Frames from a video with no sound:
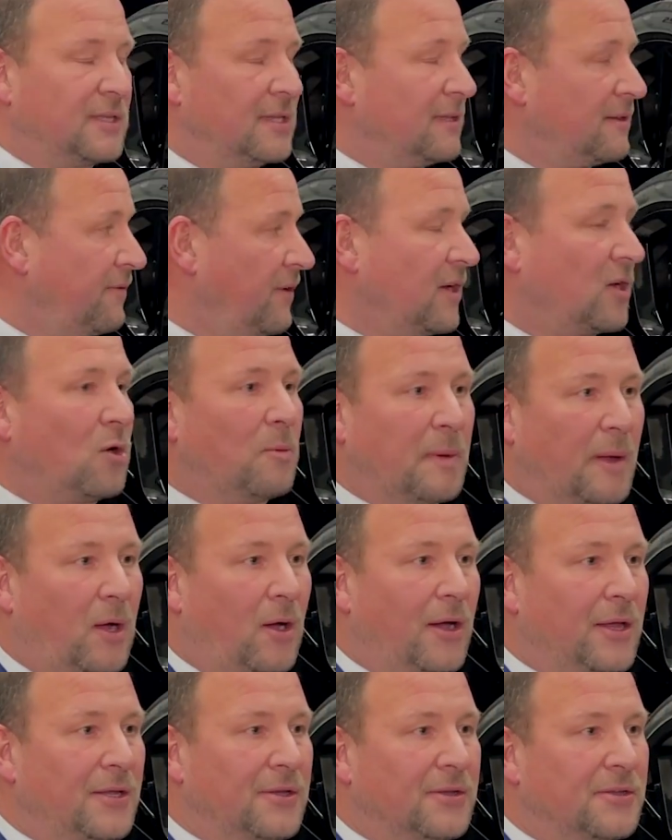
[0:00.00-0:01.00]
this vehicle
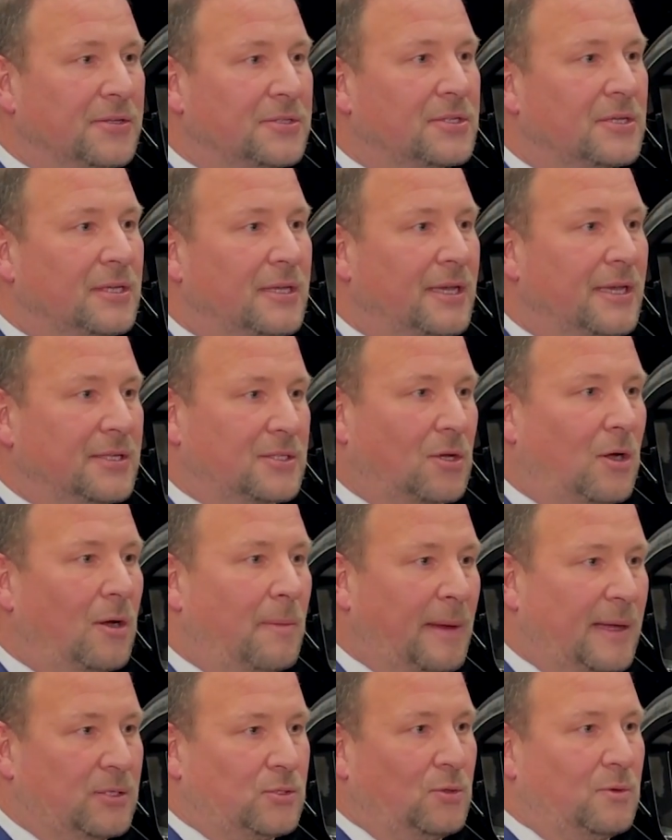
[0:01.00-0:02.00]
behind us has got a
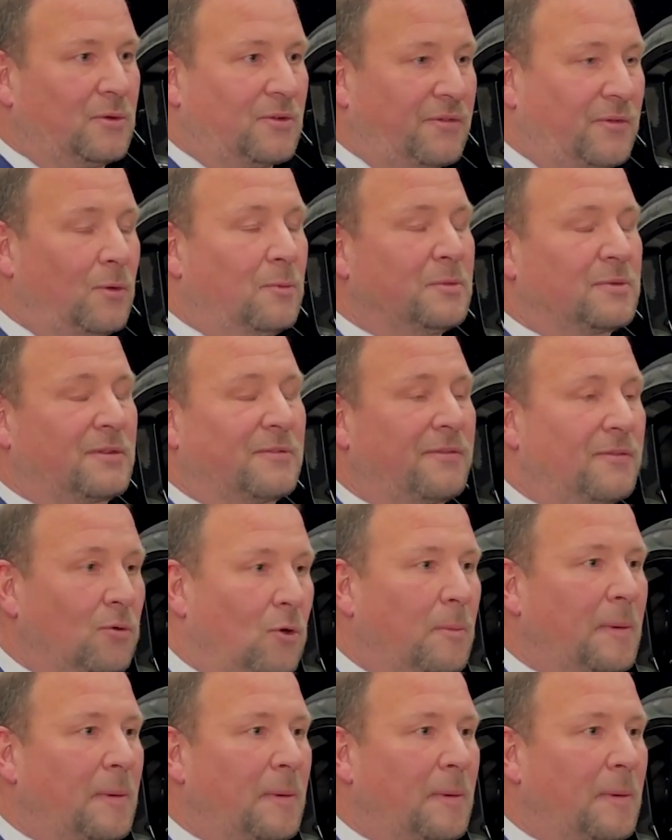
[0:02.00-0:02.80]
battery which forms the floor